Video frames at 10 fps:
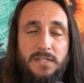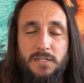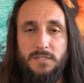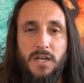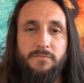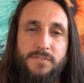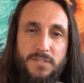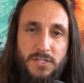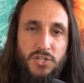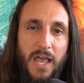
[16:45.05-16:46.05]
and discomforts
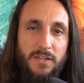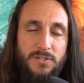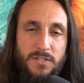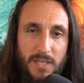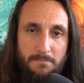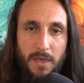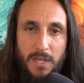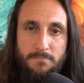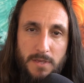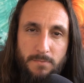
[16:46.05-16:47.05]
and challenges that
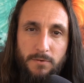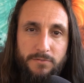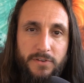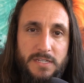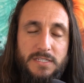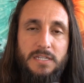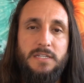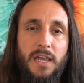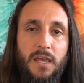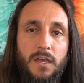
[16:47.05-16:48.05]
many people face
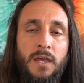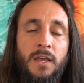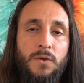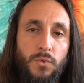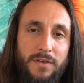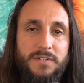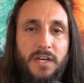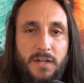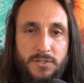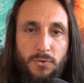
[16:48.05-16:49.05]
today, we have
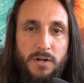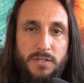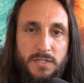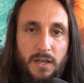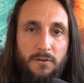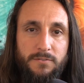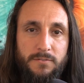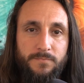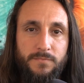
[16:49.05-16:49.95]
done it to ourselves.